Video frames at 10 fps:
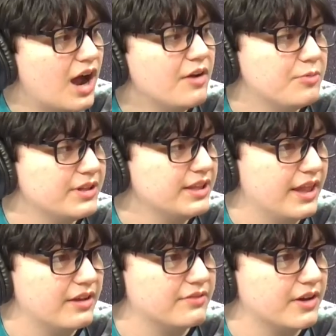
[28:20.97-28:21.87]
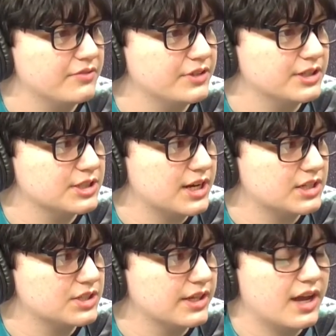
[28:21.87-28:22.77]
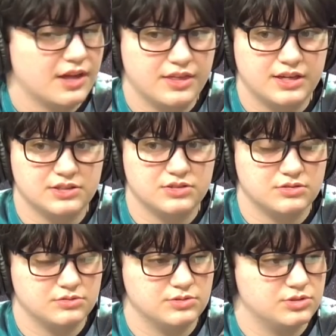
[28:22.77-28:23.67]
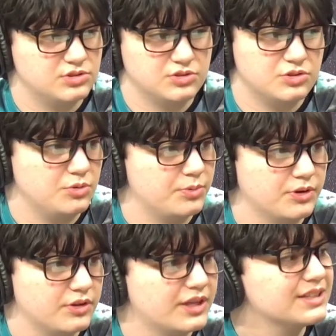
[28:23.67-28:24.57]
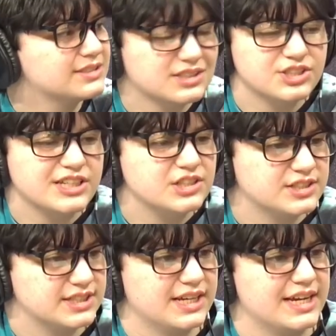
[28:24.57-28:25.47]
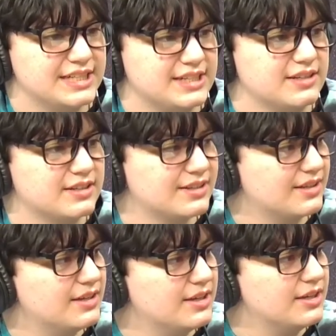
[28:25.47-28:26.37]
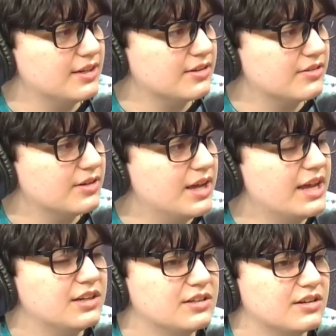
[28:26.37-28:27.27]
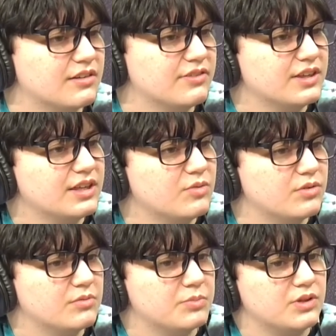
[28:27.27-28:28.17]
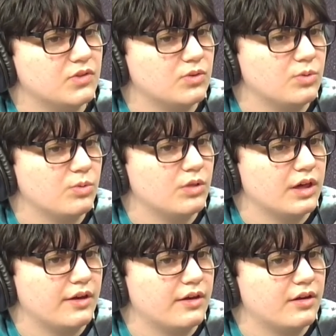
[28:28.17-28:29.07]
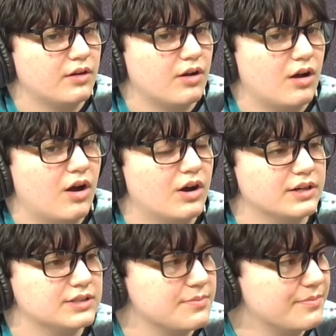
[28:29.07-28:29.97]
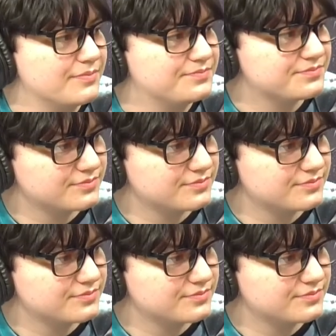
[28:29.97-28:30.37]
really like found footage actually. I think it's super like it's such an interesting idea, you know, and I feel like it wouldn't be too like. Paranormal hard Hooligans is my